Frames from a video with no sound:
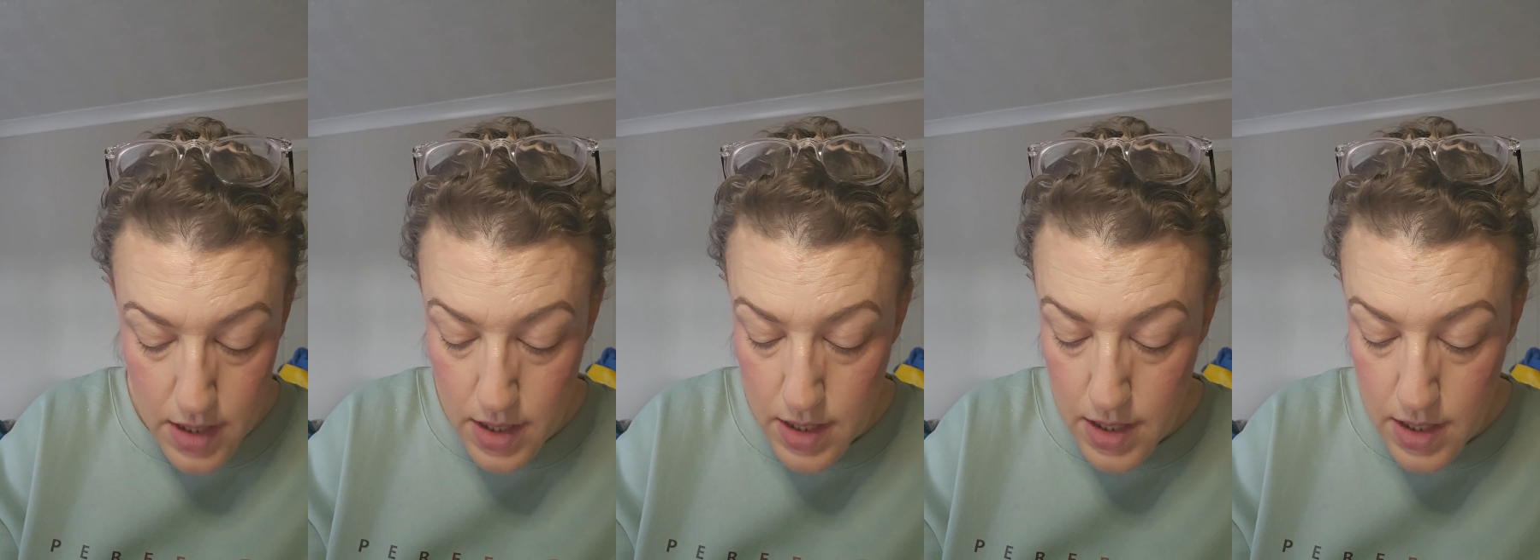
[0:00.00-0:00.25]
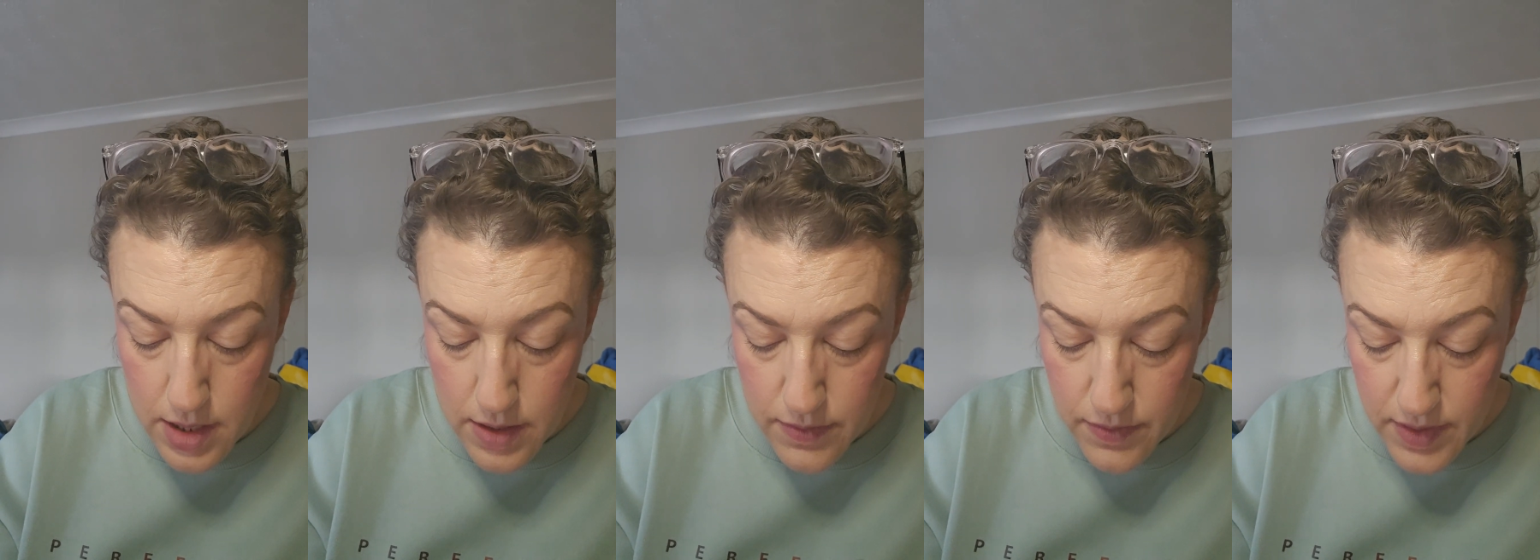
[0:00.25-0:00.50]

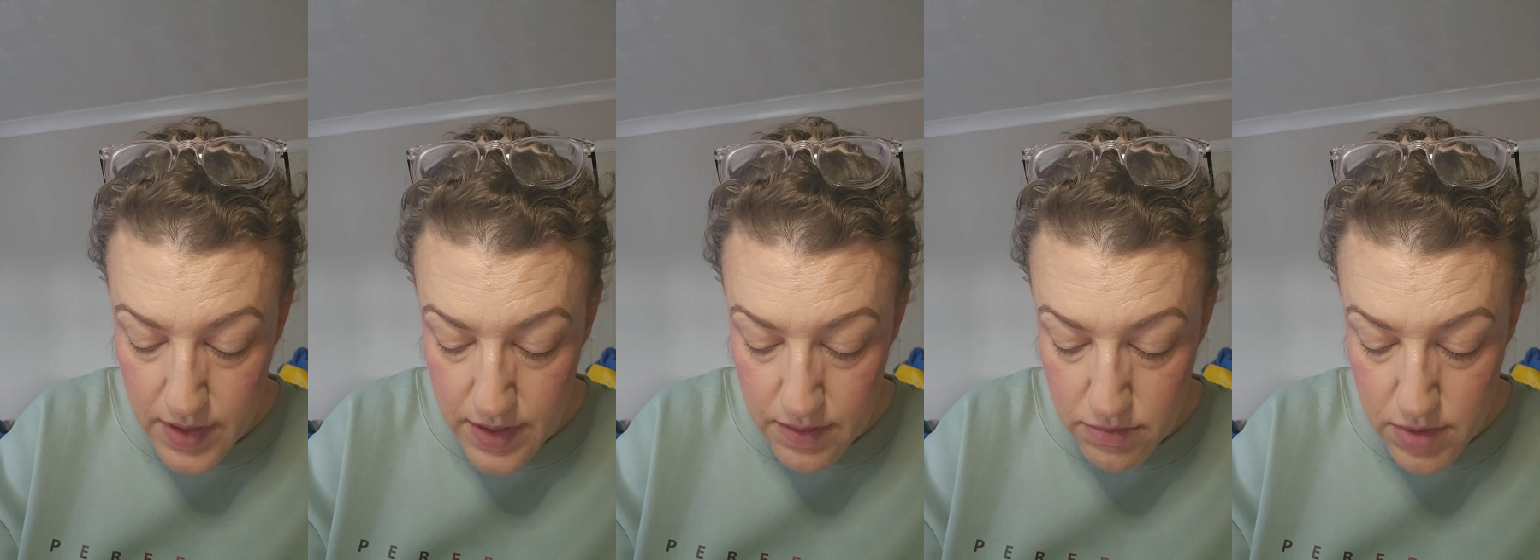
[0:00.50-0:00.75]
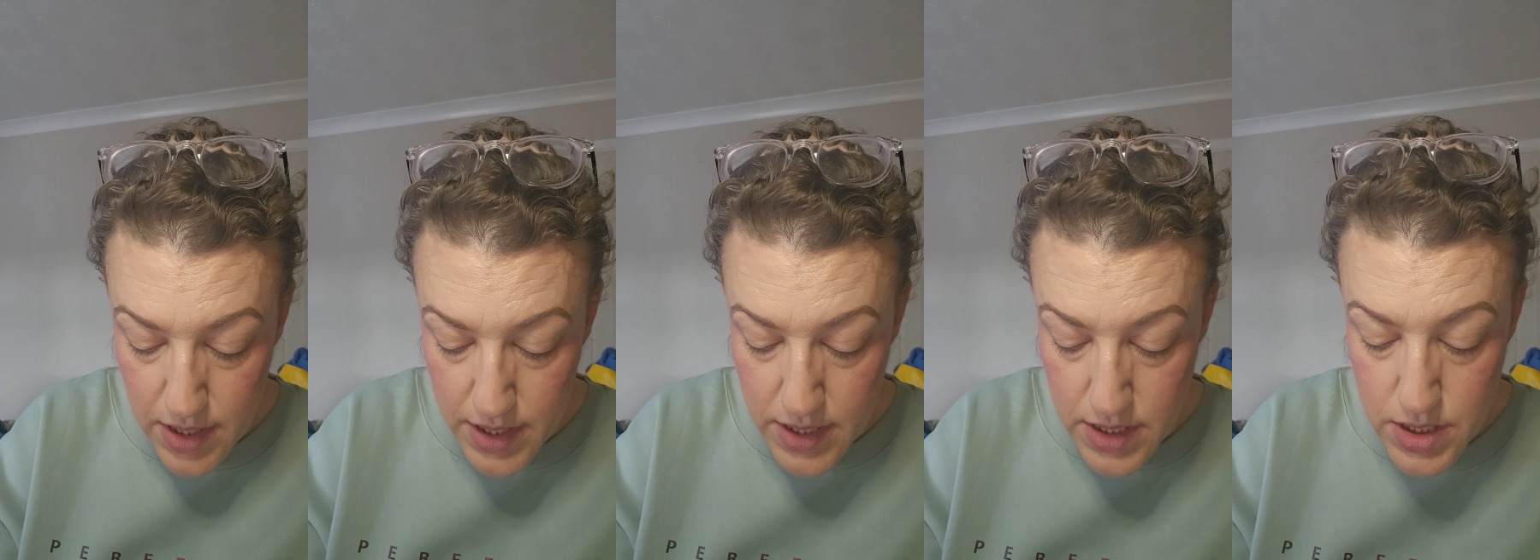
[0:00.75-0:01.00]
lovely
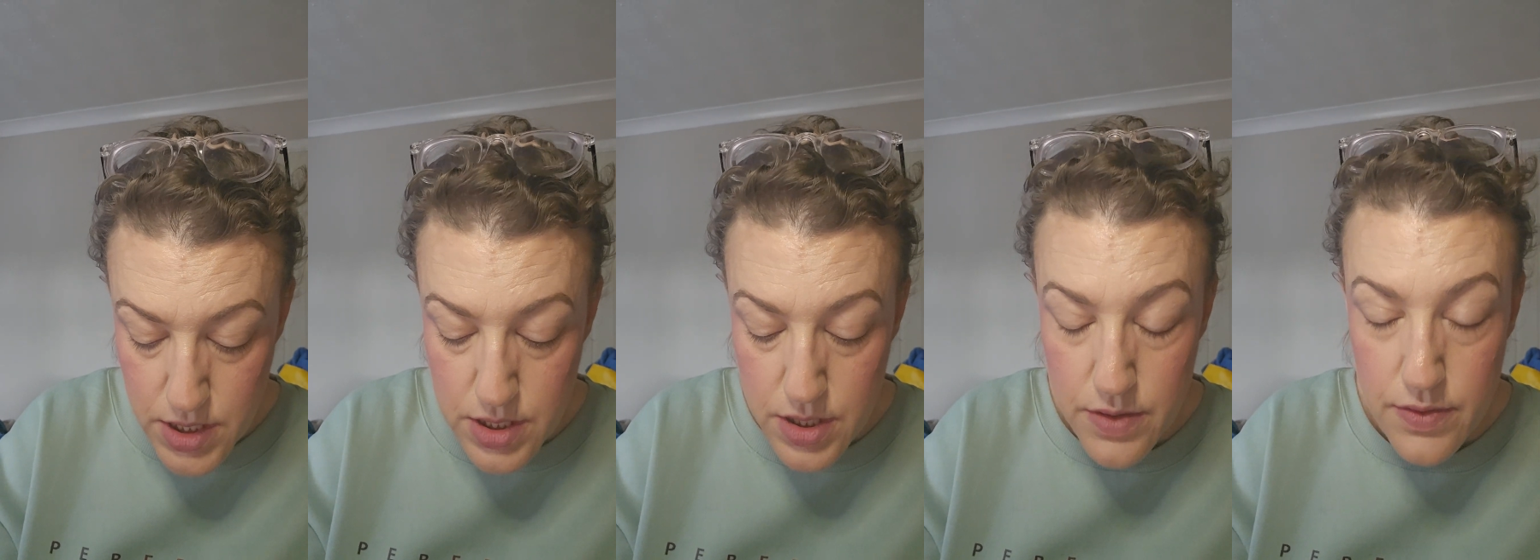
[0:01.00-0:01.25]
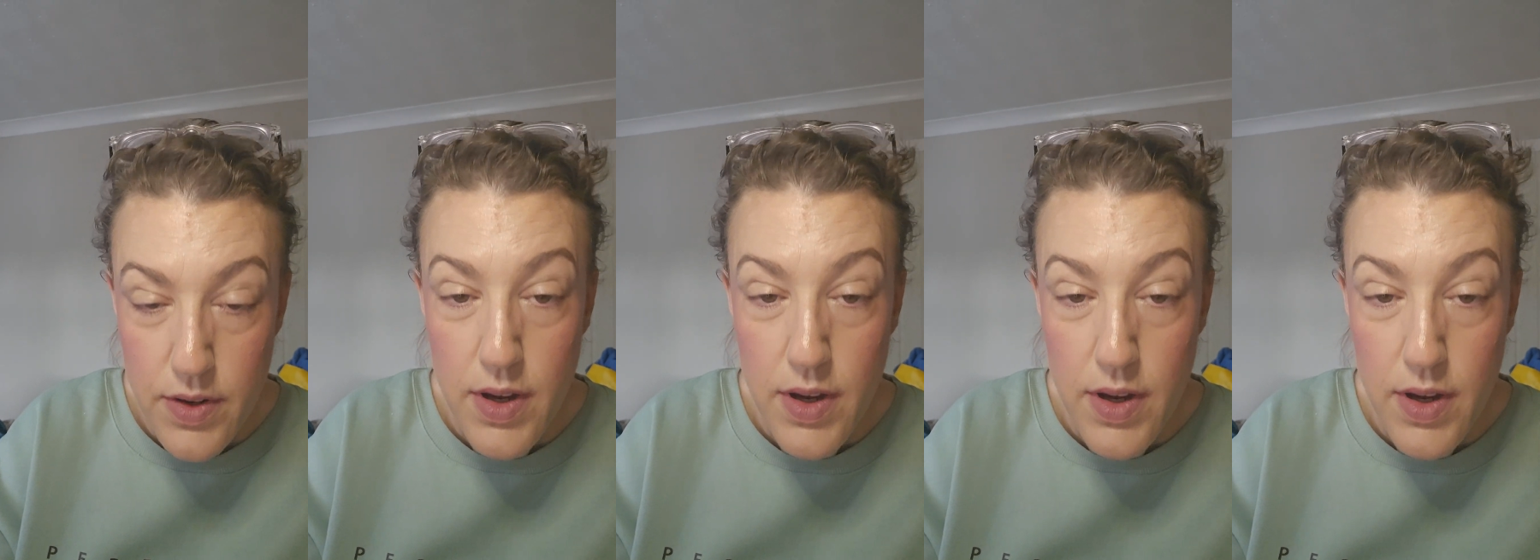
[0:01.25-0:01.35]
range of